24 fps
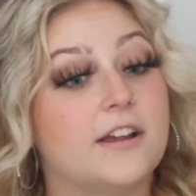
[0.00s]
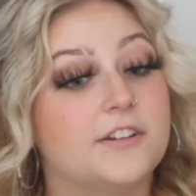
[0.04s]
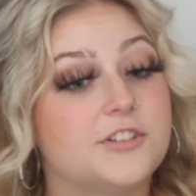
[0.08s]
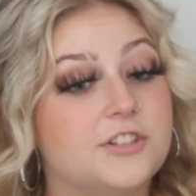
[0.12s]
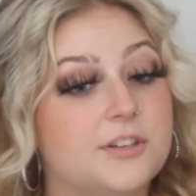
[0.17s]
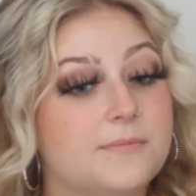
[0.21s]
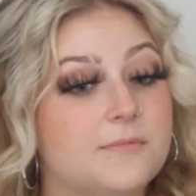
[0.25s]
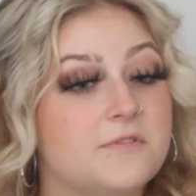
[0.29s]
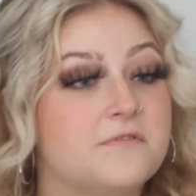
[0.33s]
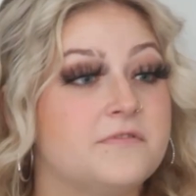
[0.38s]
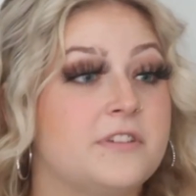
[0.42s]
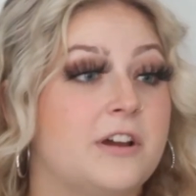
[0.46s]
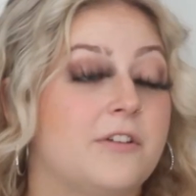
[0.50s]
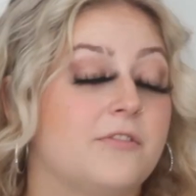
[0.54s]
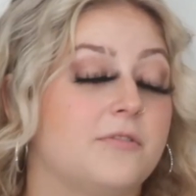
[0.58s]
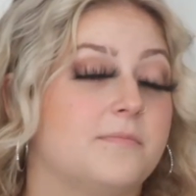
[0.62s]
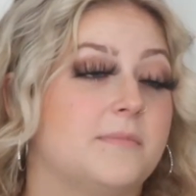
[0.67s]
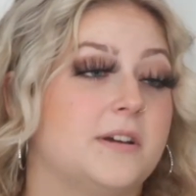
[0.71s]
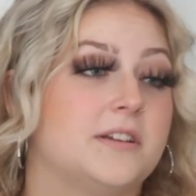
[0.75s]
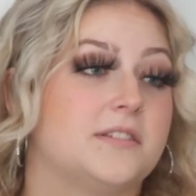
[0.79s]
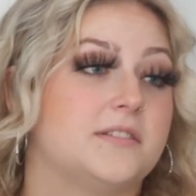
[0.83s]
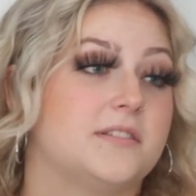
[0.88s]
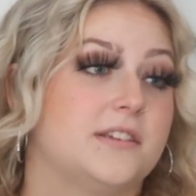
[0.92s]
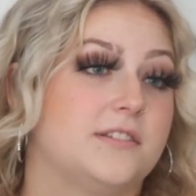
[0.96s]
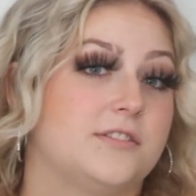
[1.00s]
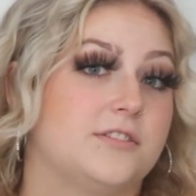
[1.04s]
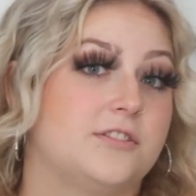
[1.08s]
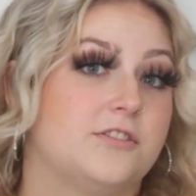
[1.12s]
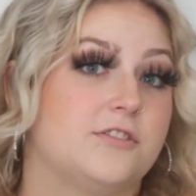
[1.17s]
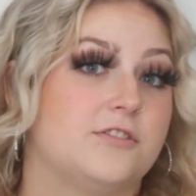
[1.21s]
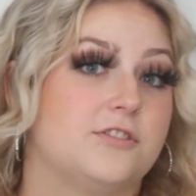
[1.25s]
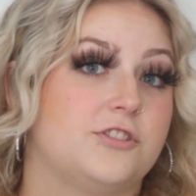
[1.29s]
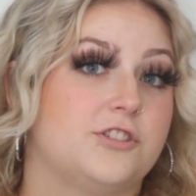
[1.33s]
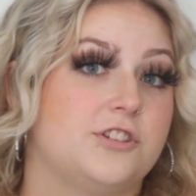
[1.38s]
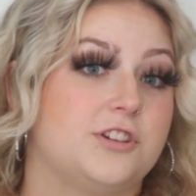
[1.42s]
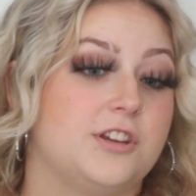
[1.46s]
actually moved out with my
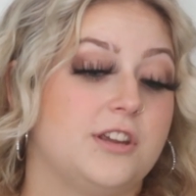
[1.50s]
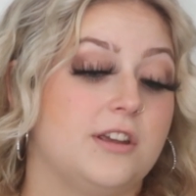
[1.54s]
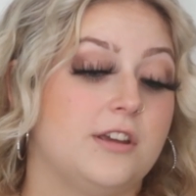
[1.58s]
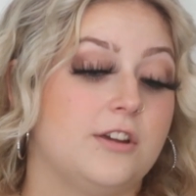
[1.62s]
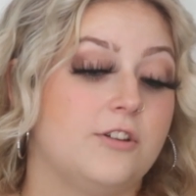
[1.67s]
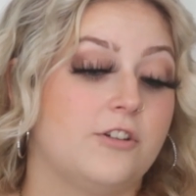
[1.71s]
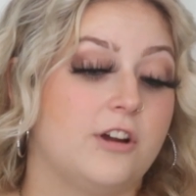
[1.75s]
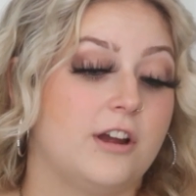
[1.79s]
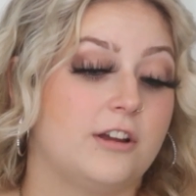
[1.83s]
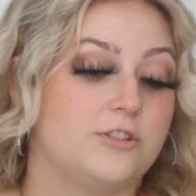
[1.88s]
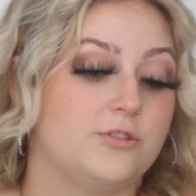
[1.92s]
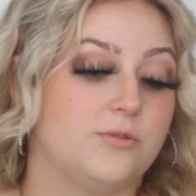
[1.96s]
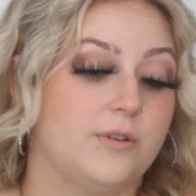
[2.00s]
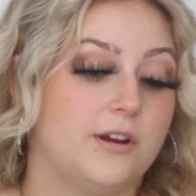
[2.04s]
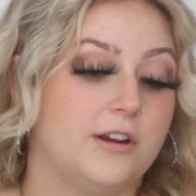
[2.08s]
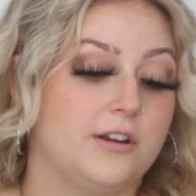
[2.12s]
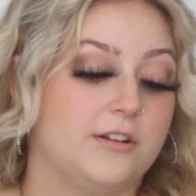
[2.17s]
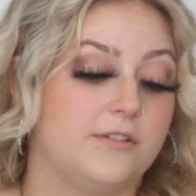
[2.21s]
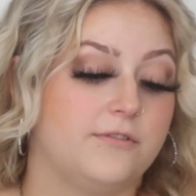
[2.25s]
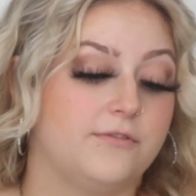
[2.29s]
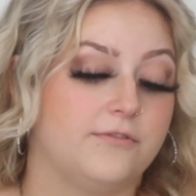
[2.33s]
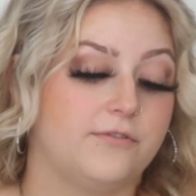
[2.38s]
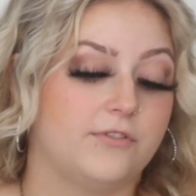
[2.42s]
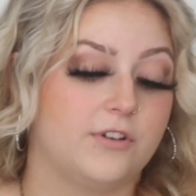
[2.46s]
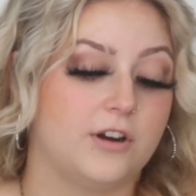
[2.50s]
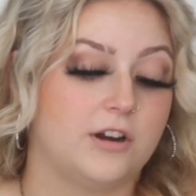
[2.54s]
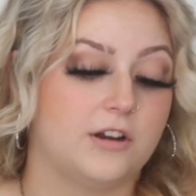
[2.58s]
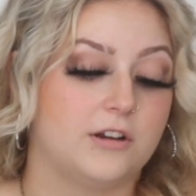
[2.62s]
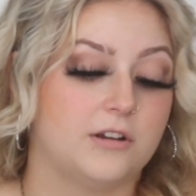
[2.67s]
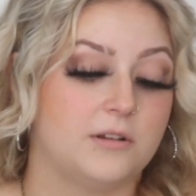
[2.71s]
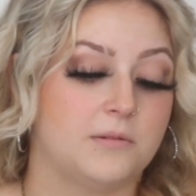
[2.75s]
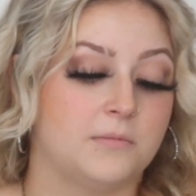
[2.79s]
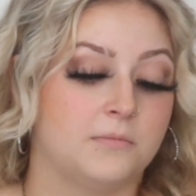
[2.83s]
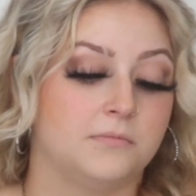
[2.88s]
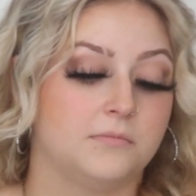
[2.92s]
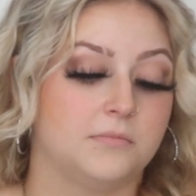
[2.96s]
sister. She graduated
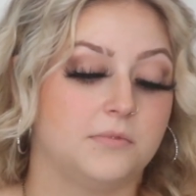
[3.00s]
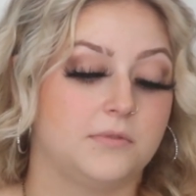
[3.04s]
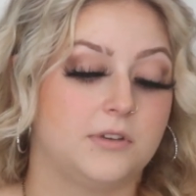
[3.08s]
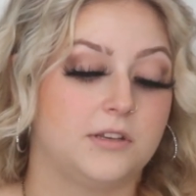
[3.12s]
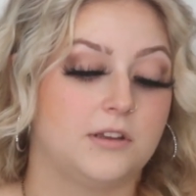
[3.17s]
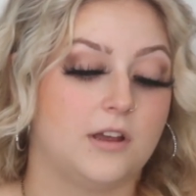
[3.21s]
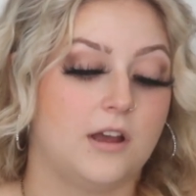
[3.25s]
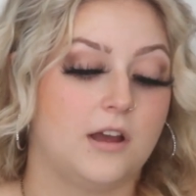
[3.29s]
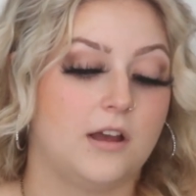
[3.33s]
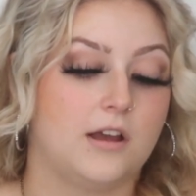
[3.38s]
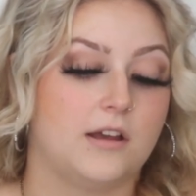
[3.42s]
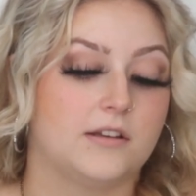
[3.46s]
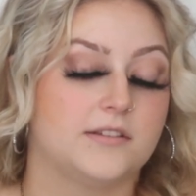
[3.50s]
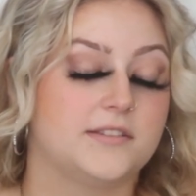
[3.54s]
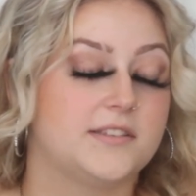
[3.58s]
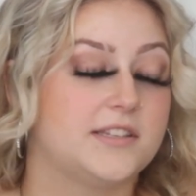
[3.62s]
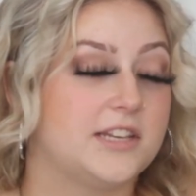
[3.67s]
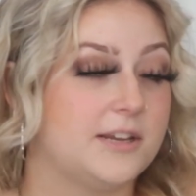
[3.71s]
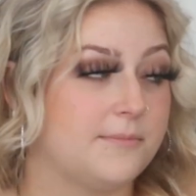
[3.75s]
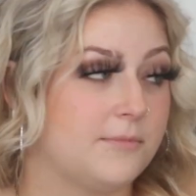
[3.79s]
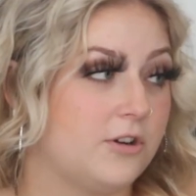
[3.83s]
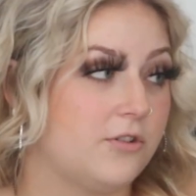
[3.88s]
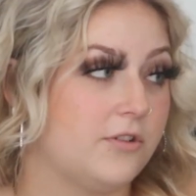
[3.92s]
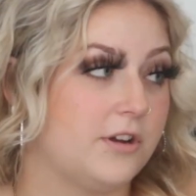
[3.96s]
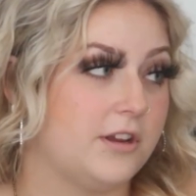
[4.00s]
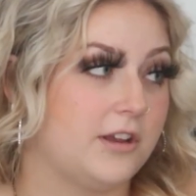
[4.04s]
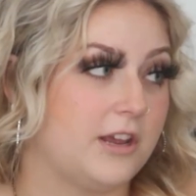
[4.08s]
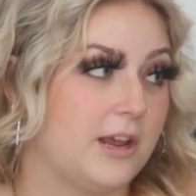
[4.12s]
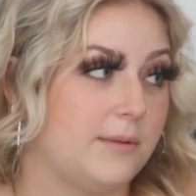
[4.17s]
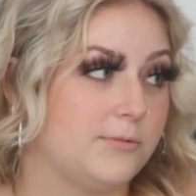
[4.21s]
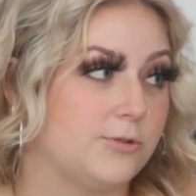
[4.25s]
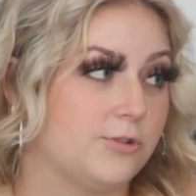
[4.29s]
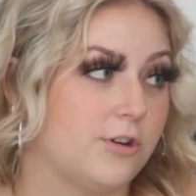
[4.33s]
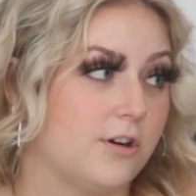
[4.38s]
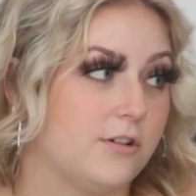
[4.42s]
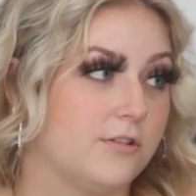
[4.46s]
from SEMO in
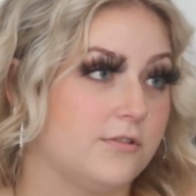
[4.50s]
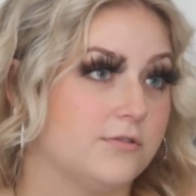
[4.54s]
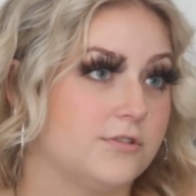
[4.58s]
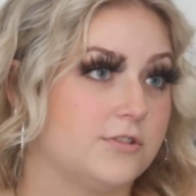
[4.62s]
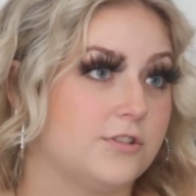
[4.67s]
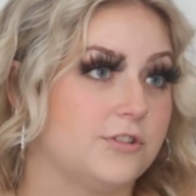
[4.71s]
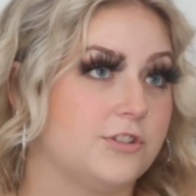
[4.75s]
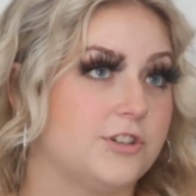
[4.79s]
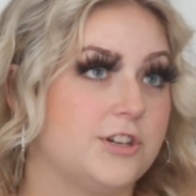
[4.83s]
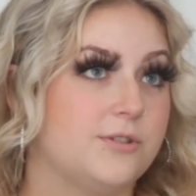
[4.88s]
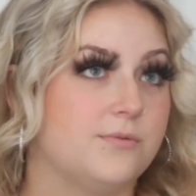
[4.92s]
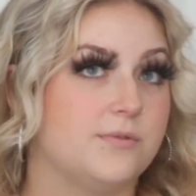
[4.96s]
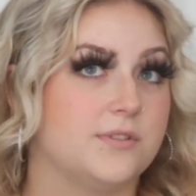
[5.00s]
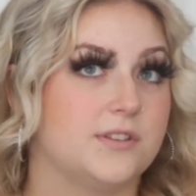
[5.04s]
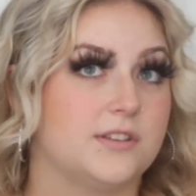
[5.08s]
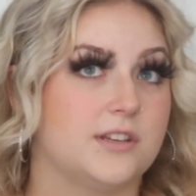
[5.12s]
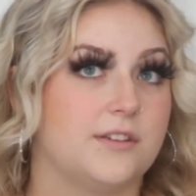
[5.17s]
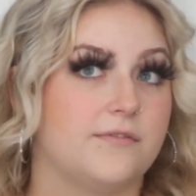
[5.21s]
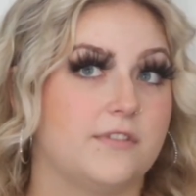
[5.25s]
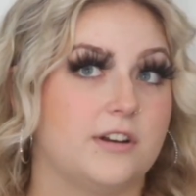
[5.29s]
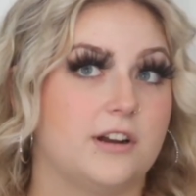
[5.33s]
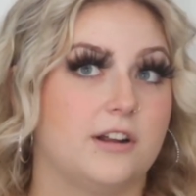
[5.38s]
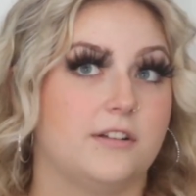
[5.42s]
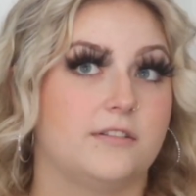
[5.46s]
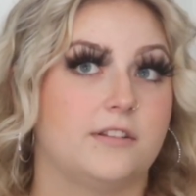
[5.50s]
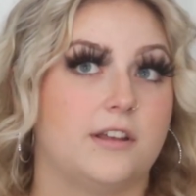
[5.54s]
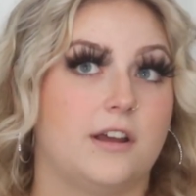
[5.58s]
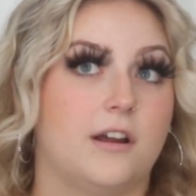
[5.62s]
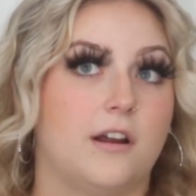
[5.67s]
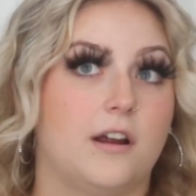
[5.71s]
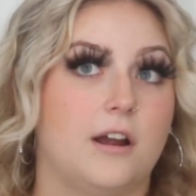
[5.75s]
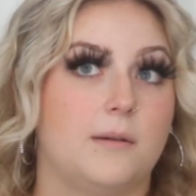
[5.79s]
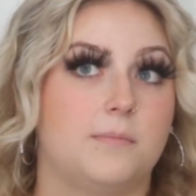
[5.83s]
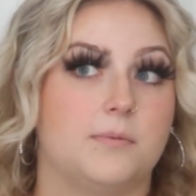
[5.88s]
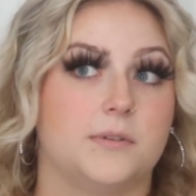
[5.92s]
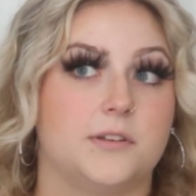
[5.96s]
Cape Girardeau, so she was living out
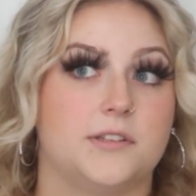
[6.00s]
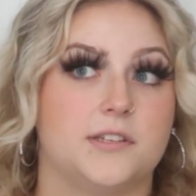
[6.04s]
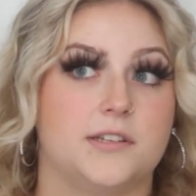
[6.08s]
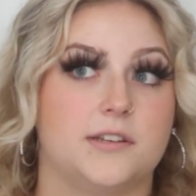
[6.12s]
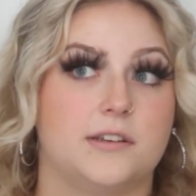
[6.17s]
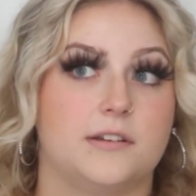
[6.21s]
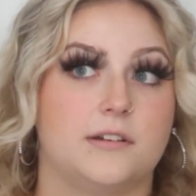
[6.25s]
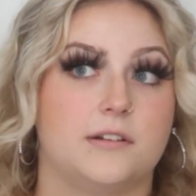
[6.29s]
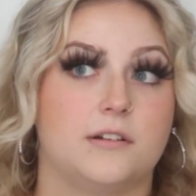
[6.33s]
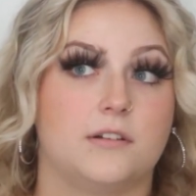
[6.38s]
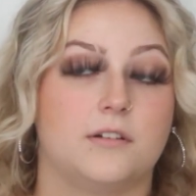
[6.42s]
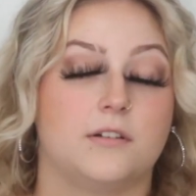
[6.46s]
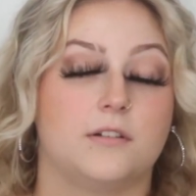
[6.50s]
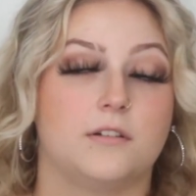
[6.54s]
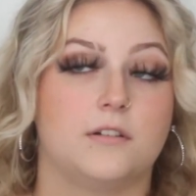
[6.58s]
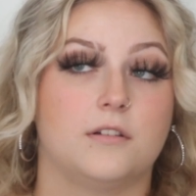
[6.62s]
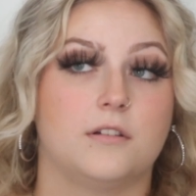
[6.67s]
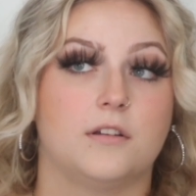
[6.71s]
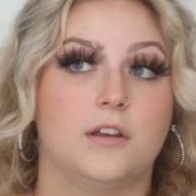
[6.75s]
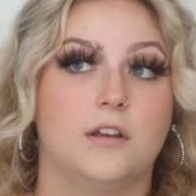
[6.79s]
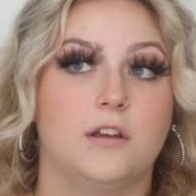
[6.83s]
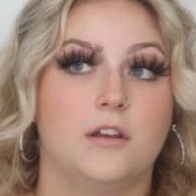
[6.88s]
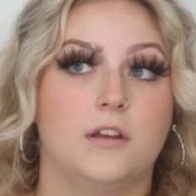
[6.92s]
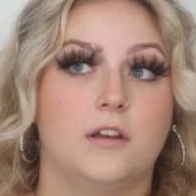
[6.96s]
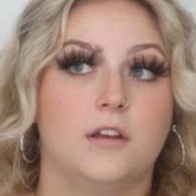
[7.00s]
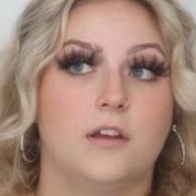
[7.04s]
there up until